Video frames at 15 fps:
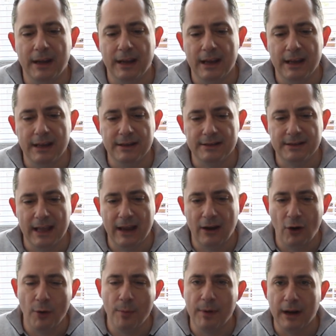is that
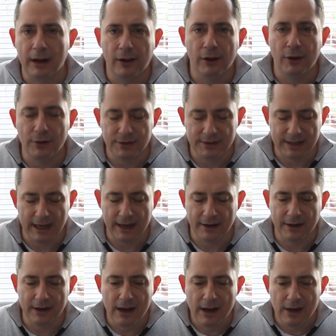open and closed sound.
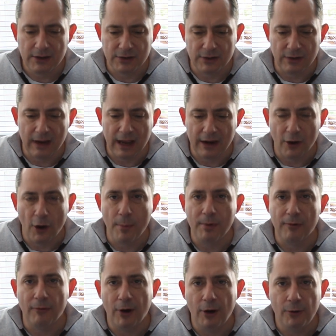So you get an
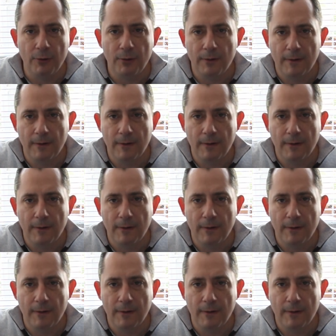open roll